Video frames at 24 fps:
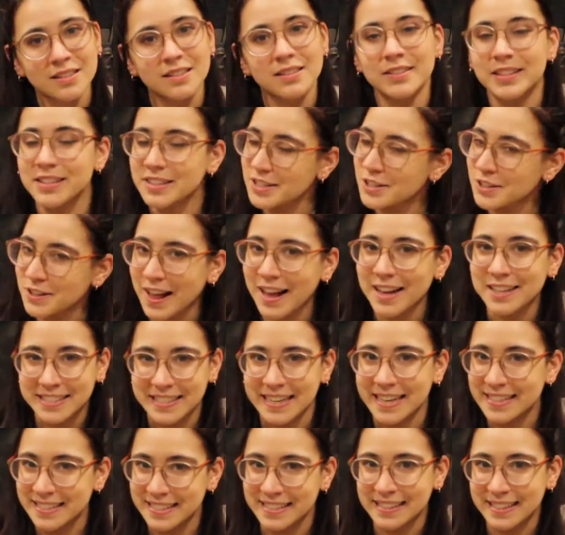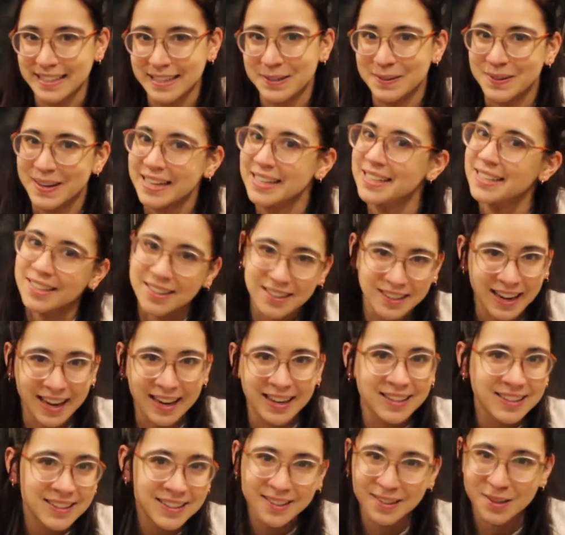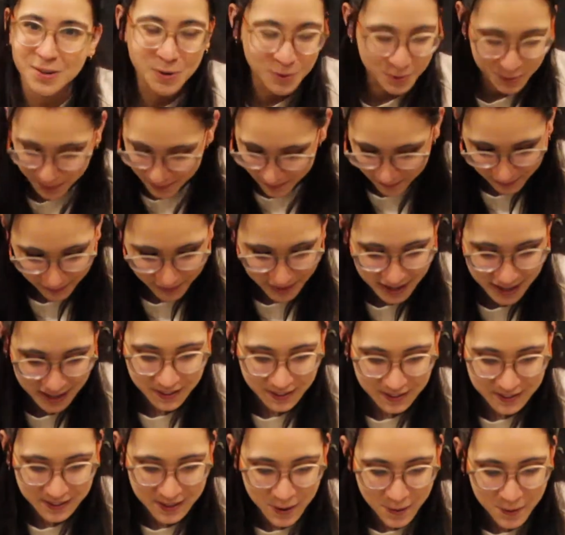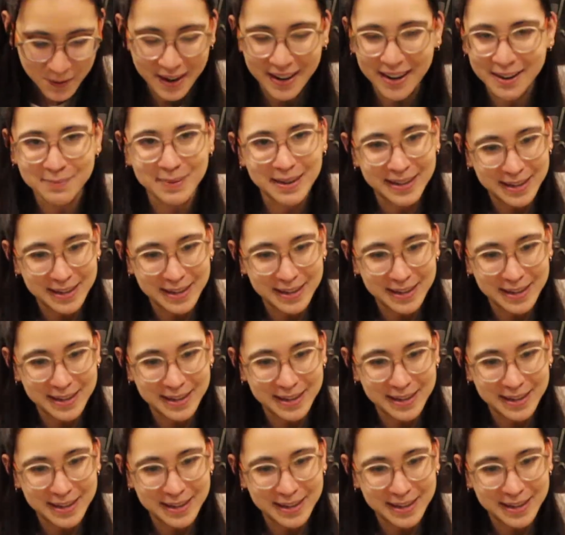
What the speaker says: this is your last chance to click away. Okay, cool. So I got my